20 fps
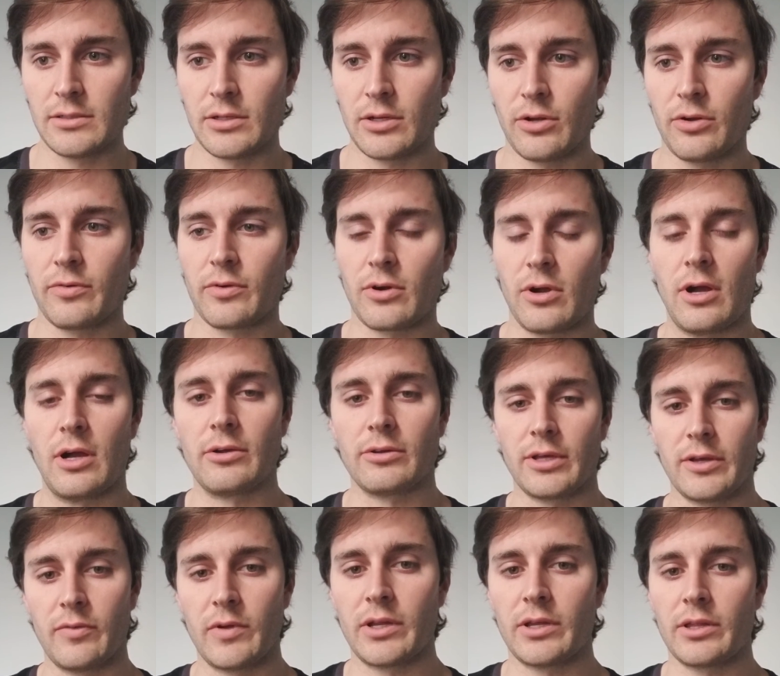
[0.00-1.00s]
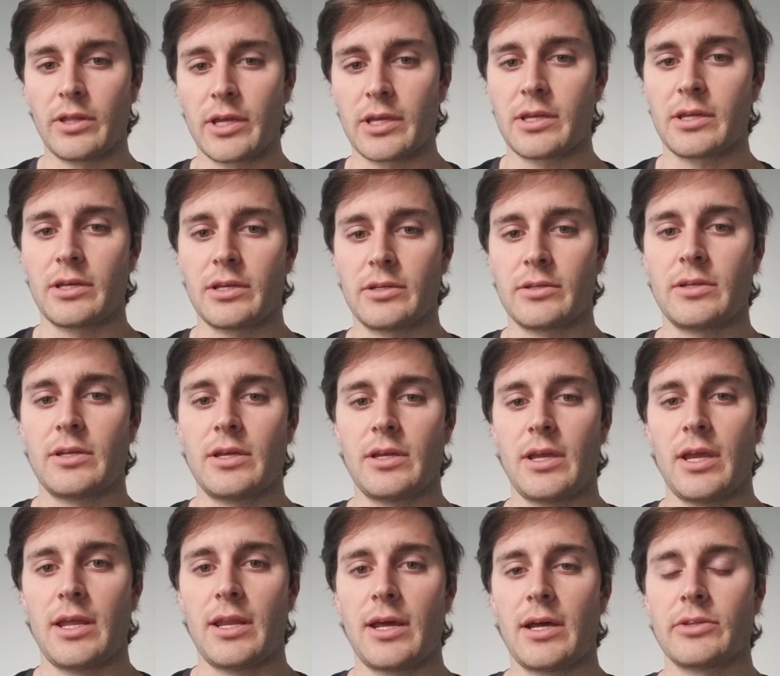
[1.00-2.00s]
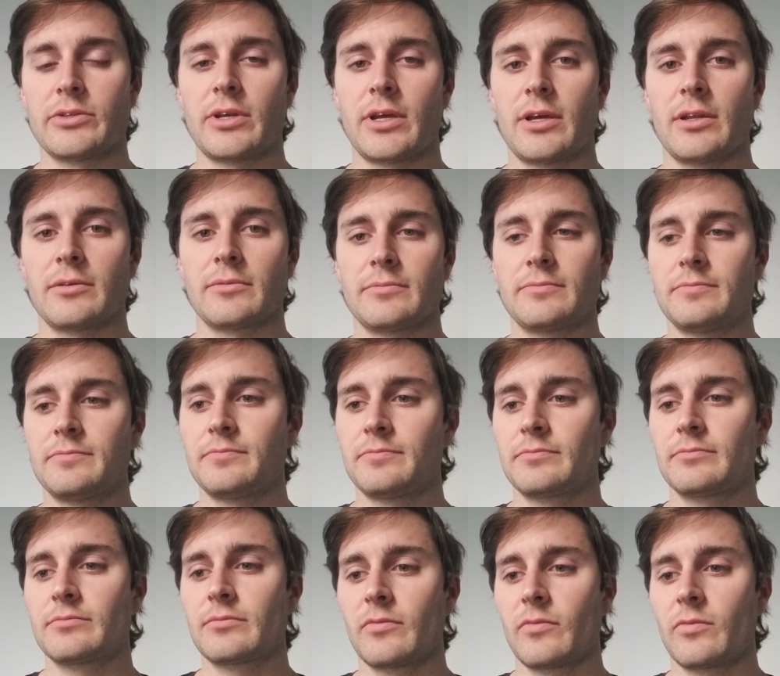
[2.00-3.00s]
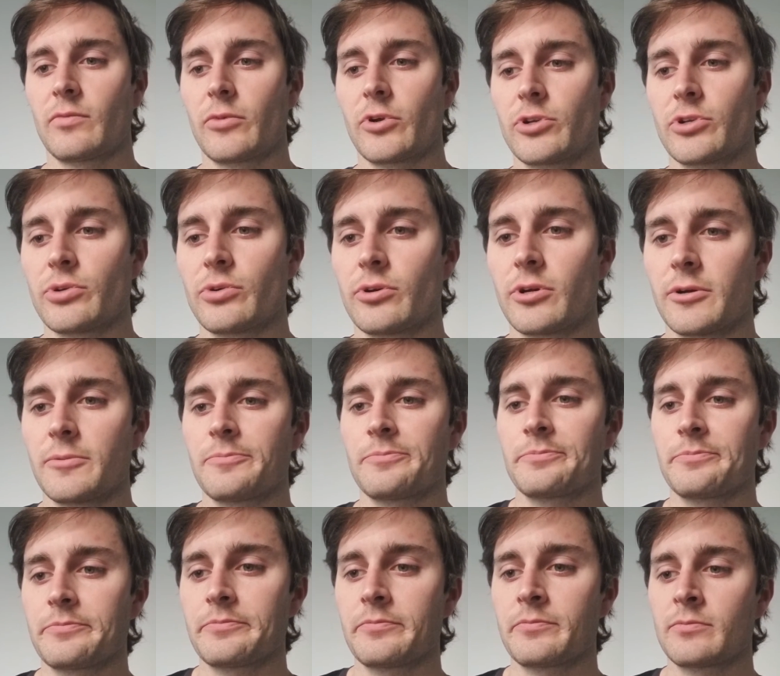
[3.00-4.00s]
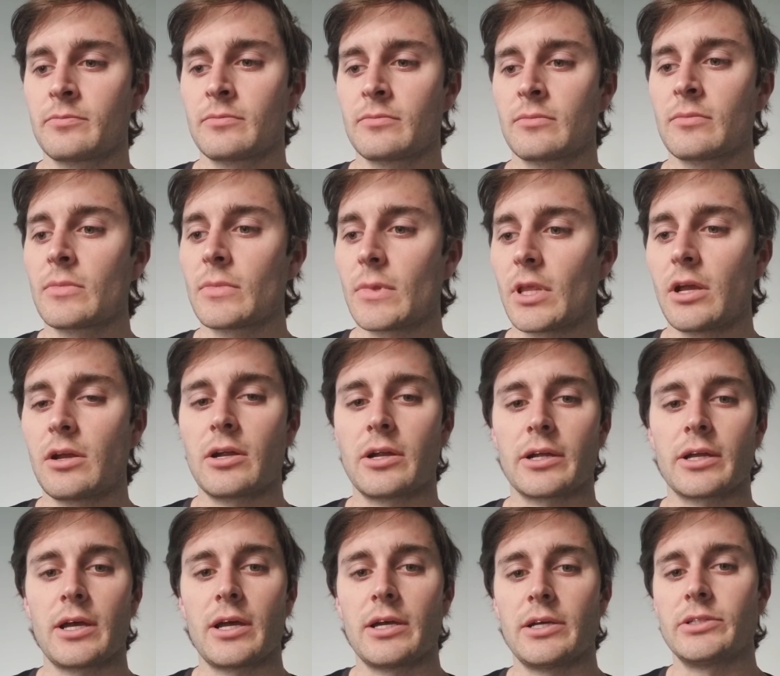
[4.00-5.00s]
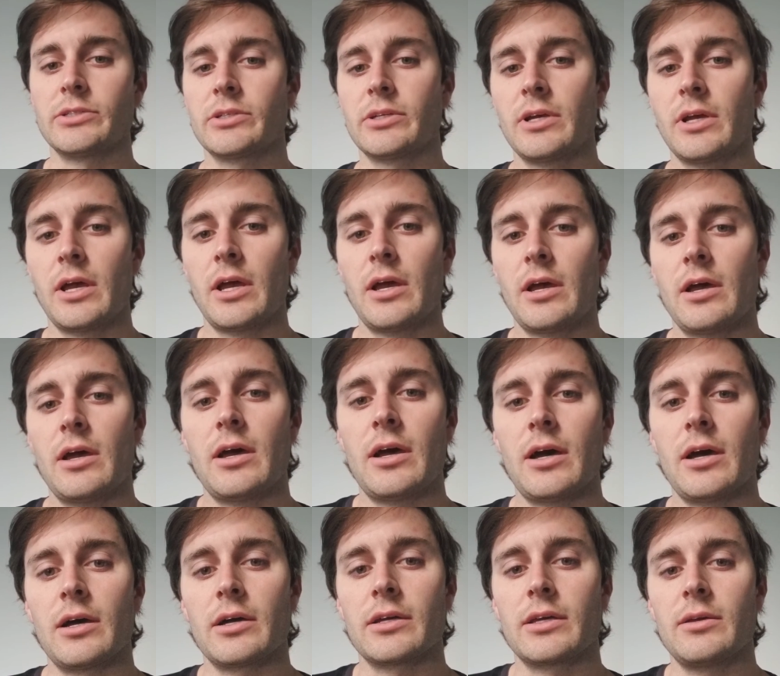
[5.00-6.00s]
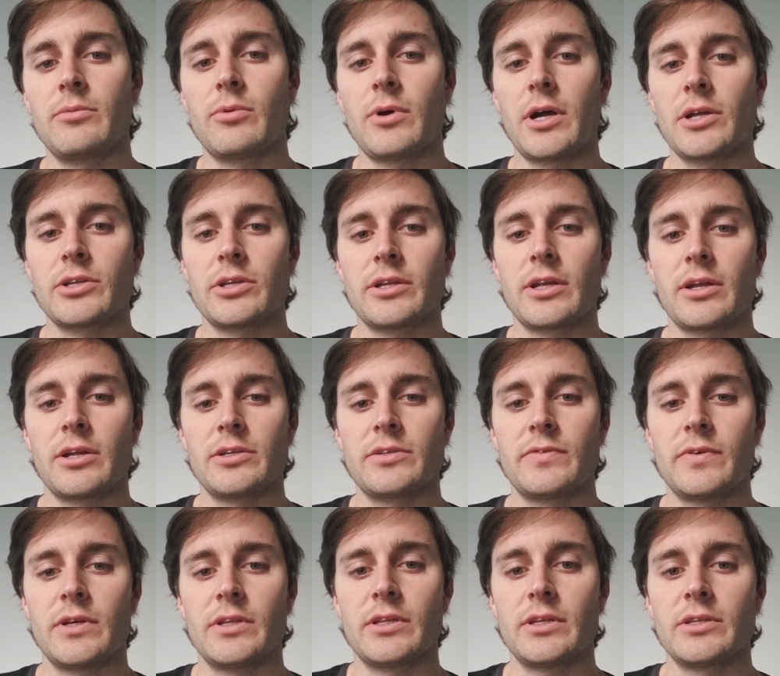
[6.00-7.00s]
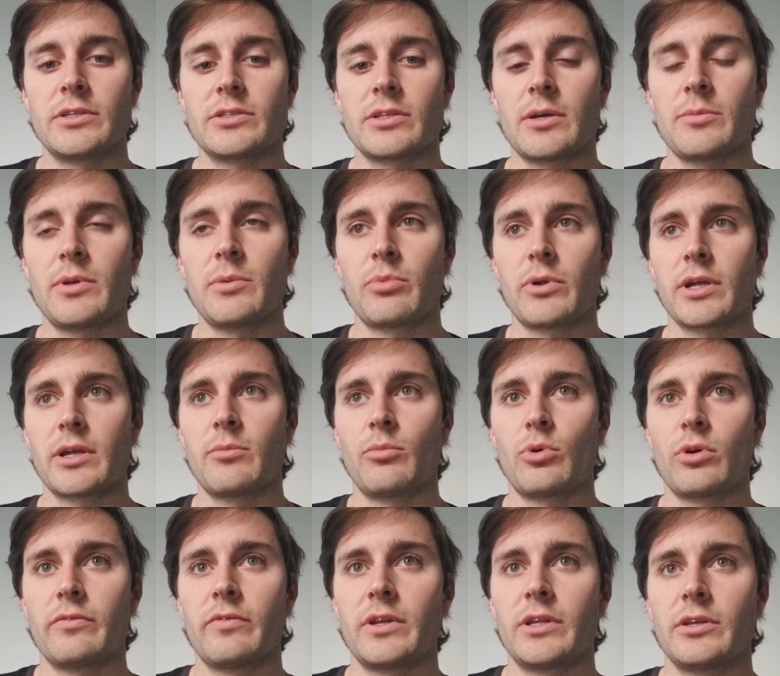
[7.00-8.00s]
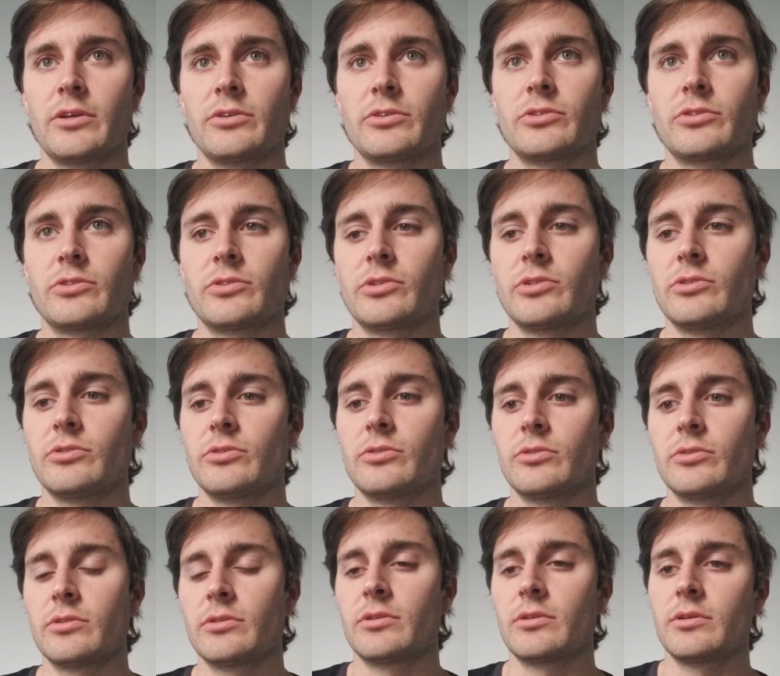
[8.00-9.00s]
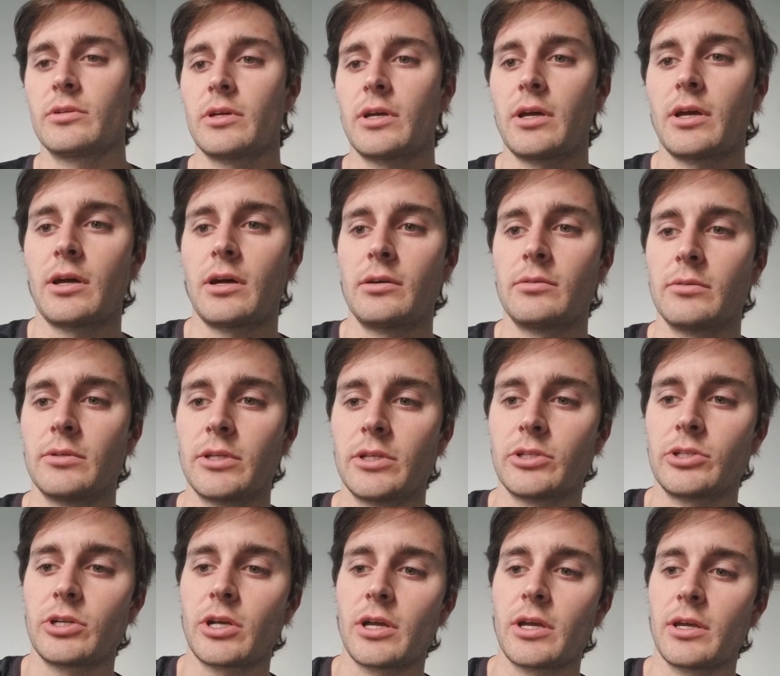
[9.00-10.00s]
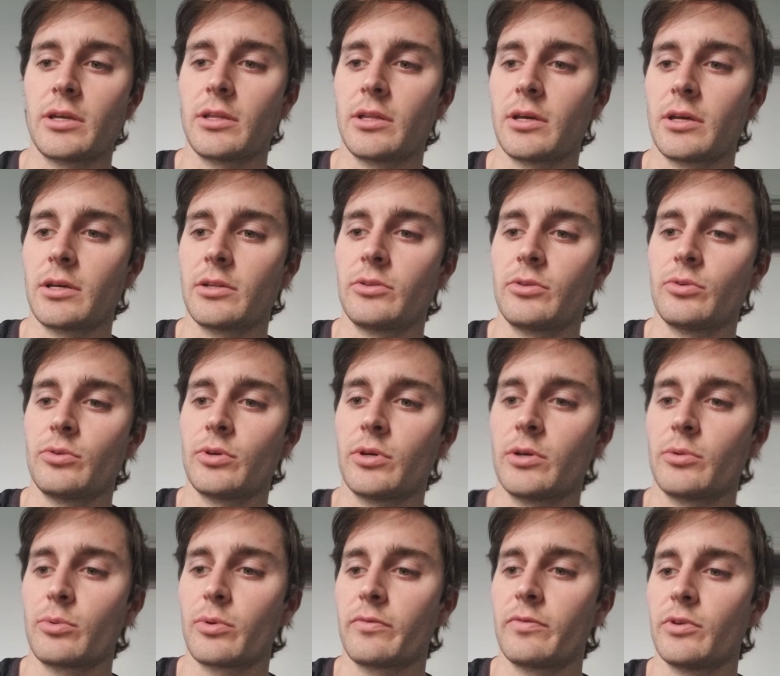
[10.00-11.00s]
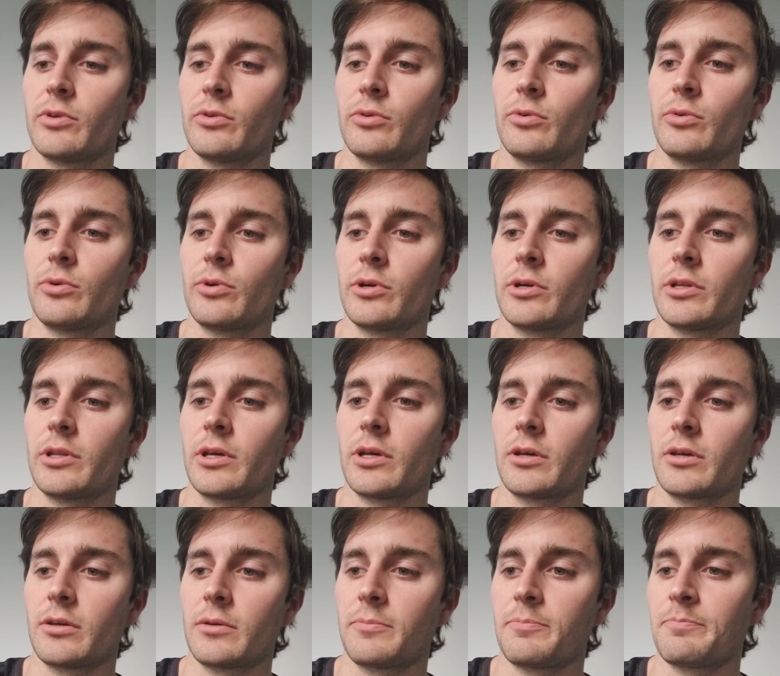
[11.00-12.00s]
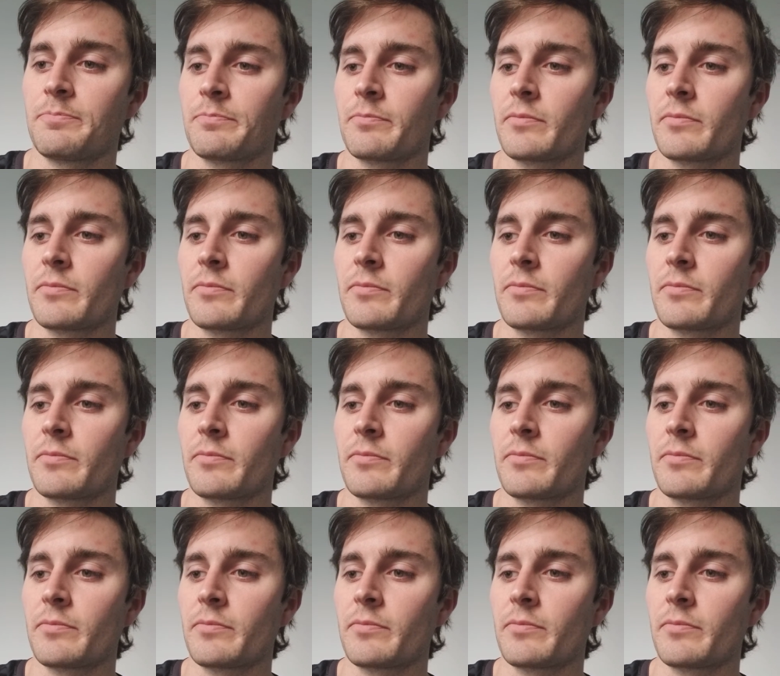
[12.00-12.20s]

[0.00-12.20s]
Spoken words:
Overall, I'll give it like a 8 out of 10 for sure. All right, guys. Keep watching Aries Fitness. I'll be bringing more videos soon. I'm going to try and do a review on